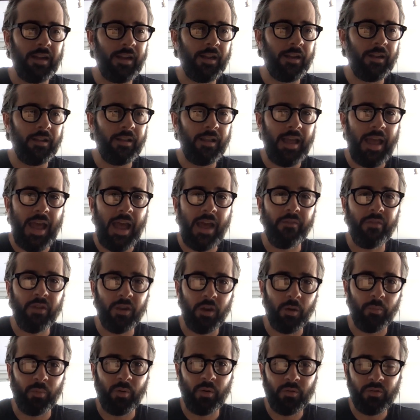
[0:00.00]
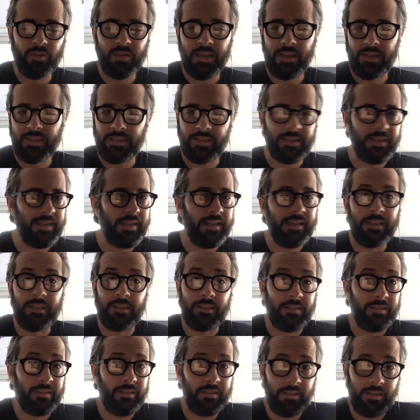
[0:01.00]
having a process
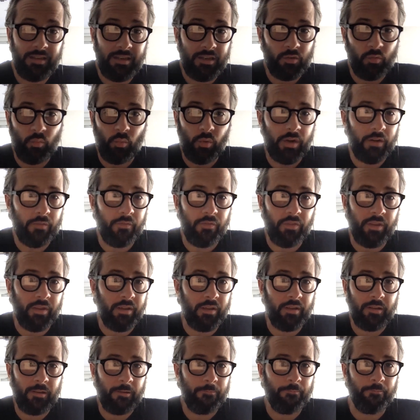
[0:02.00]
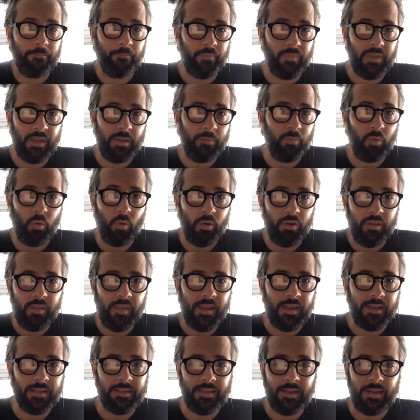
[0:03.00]
is one of the important
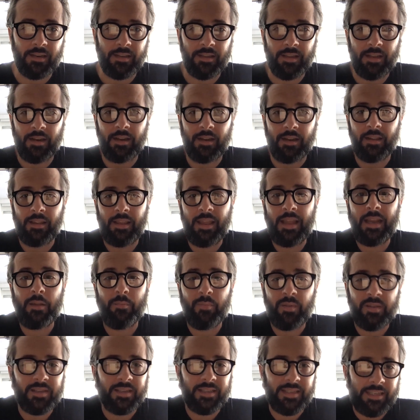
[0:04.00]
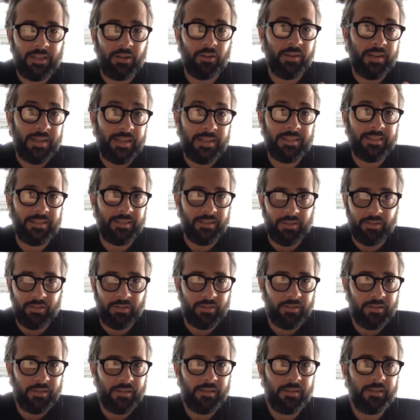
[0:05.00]
things that any business leader needs to
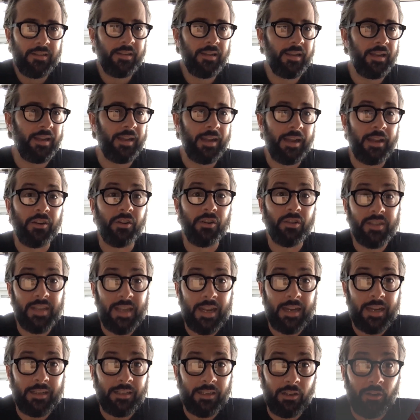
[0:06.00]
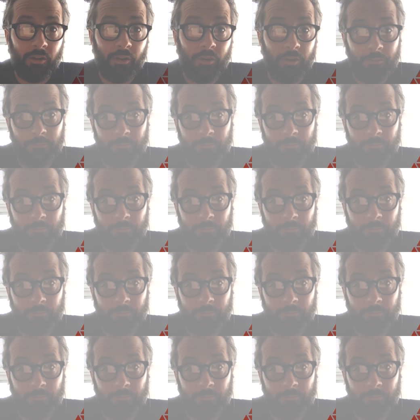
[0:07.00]
understand and learn.